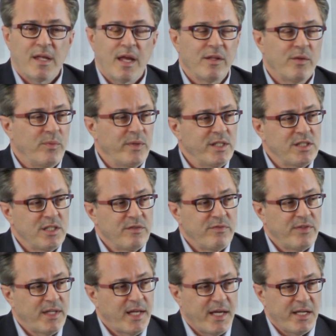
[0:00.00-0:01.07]
And the reason
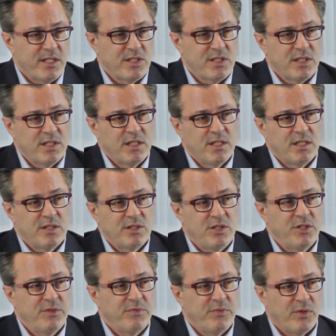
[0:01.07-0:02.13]
for that is
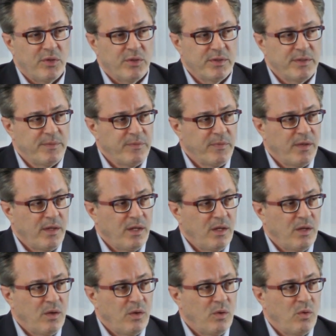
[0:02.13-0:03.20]
twofold.
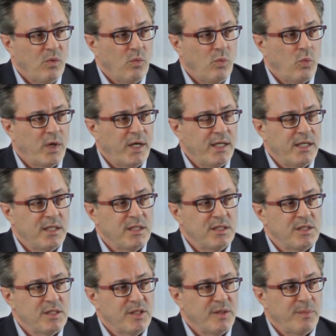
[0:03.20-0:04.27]
One
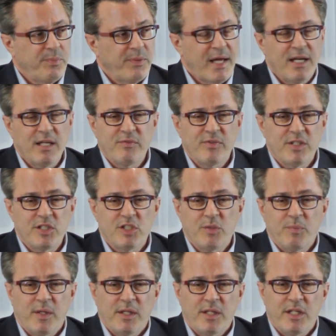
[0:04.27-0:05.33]
is, planning for
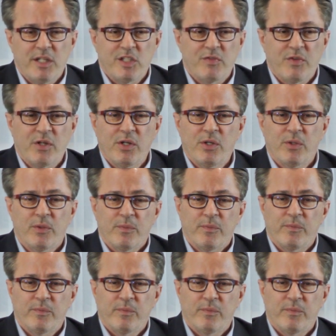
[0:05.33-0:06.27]
disability is for who?